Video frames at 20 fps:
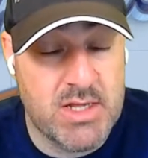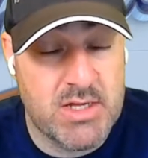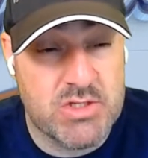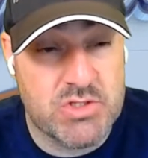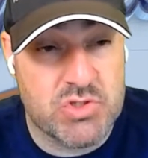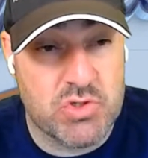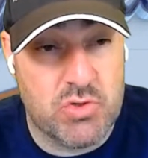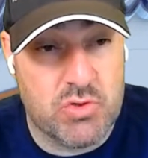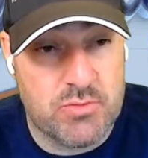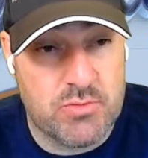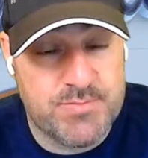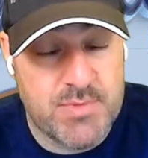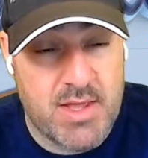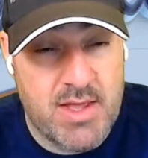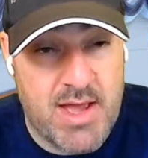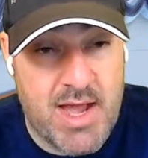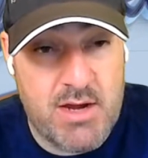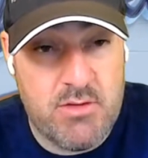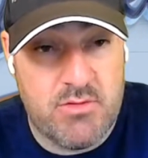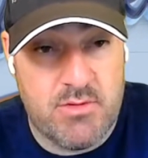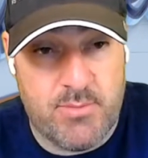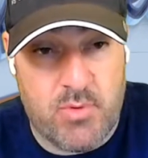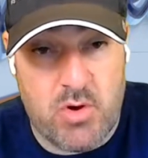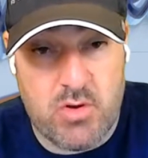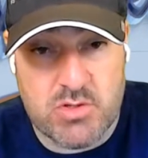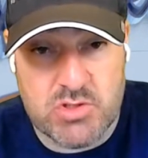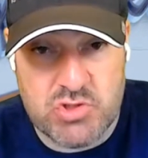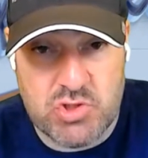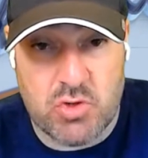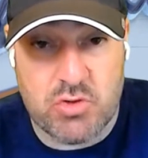So out of the
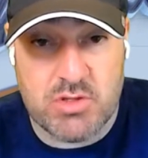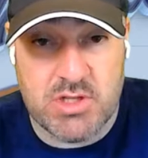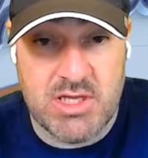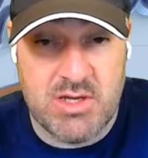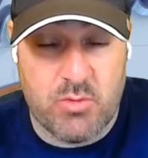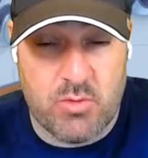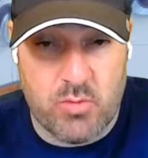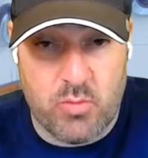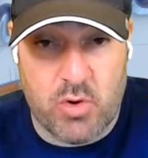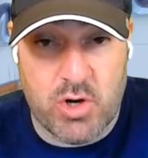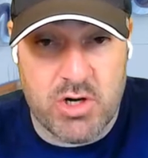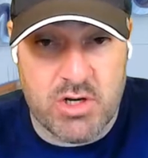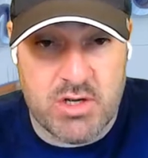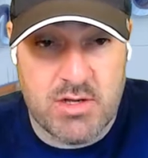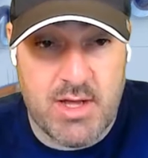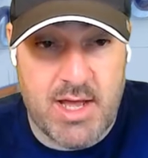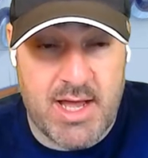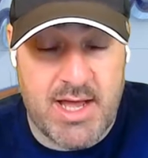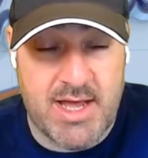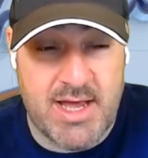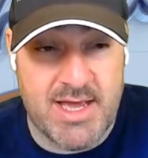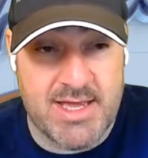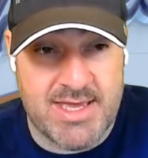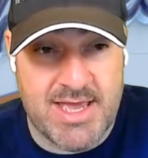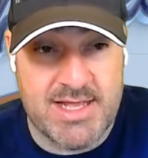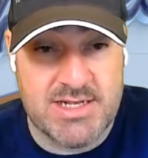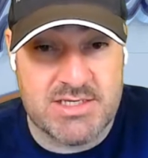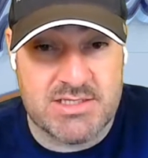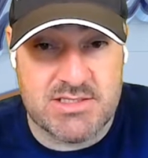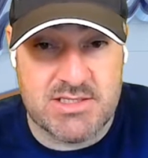box, Chocolatey will work
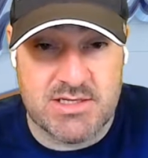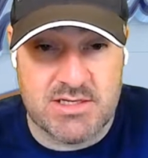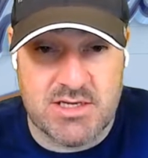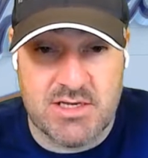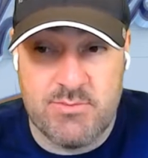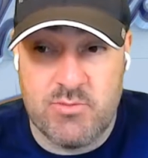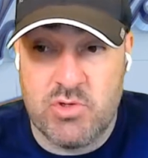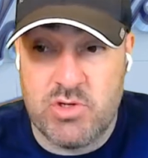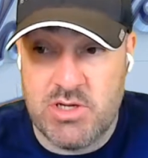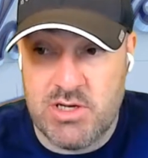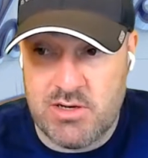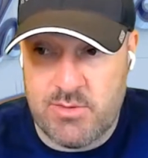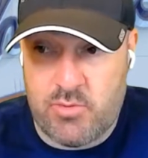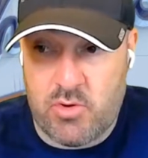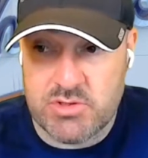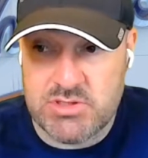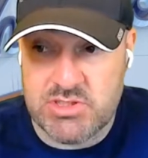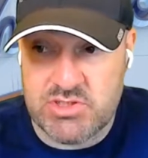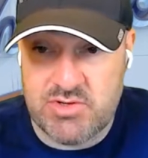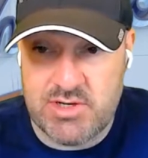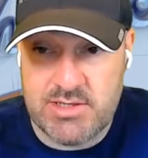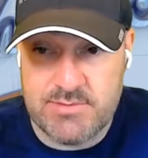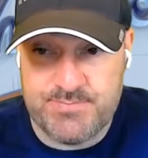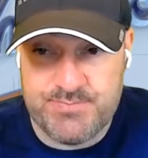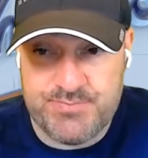against the community repository.